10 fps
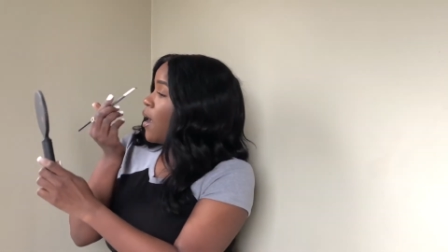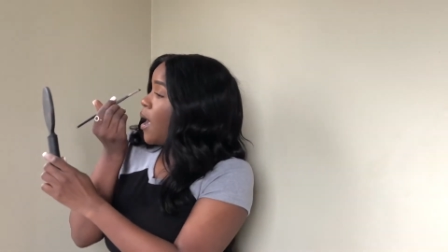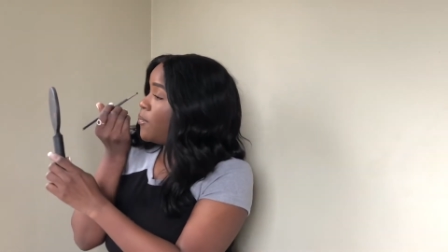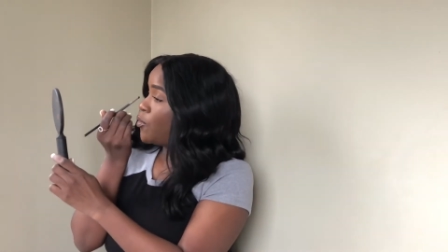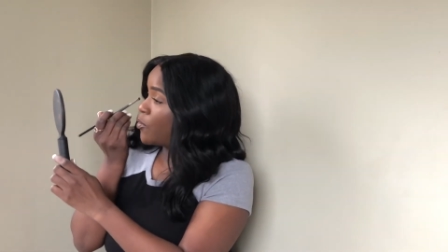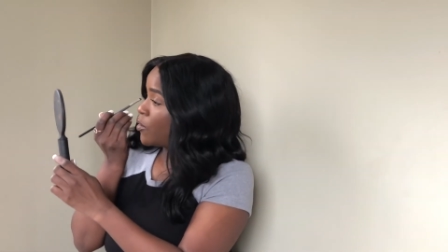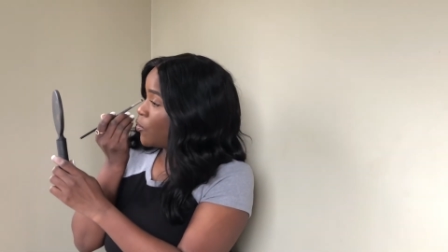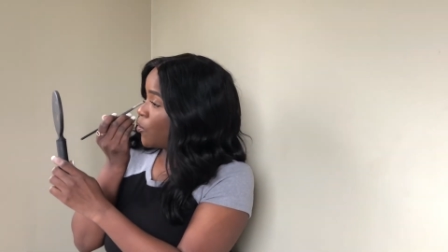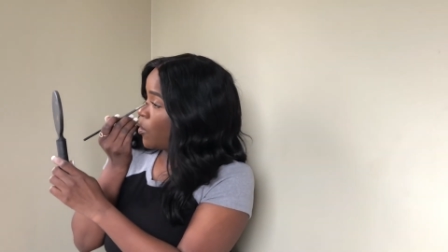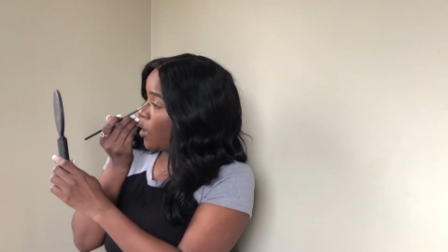I'm doing a
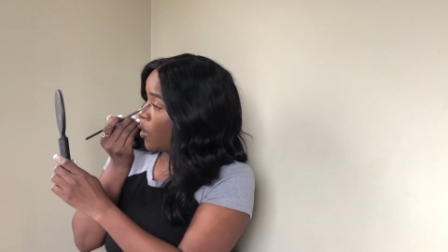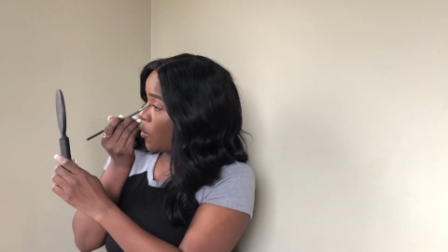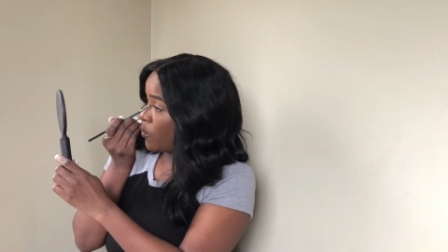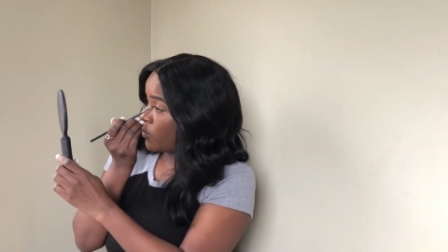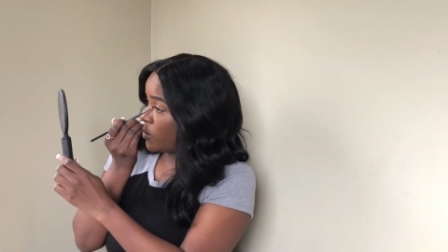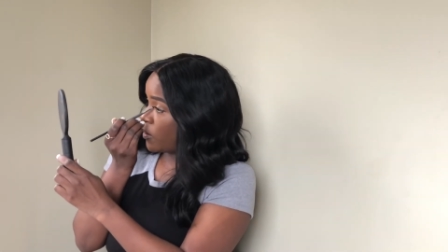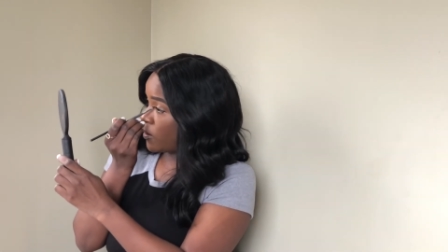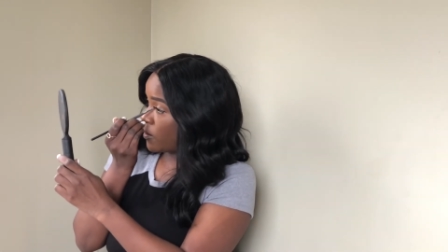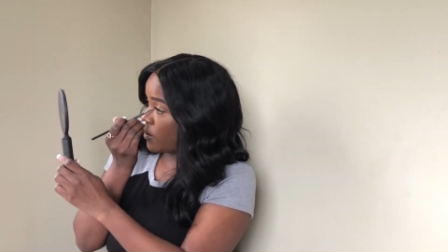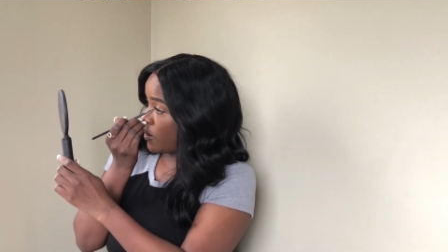little gold
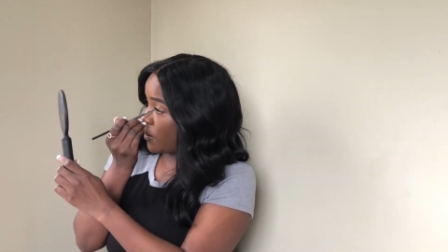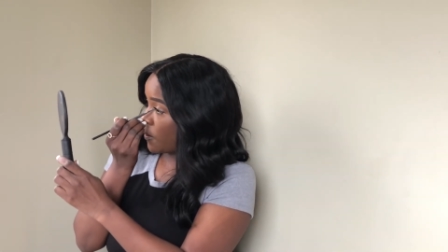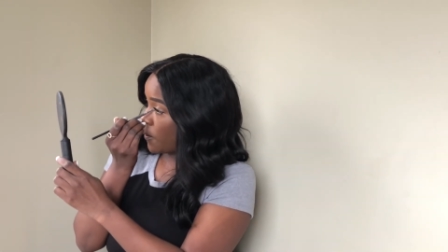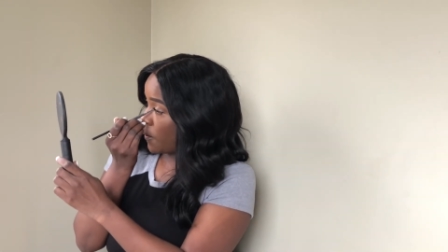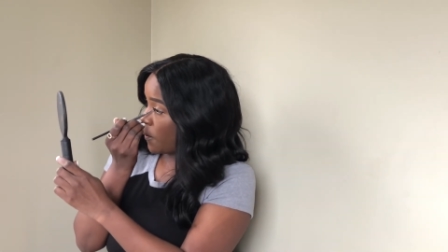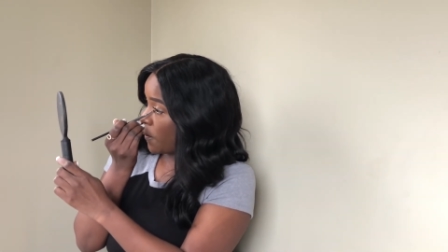look here,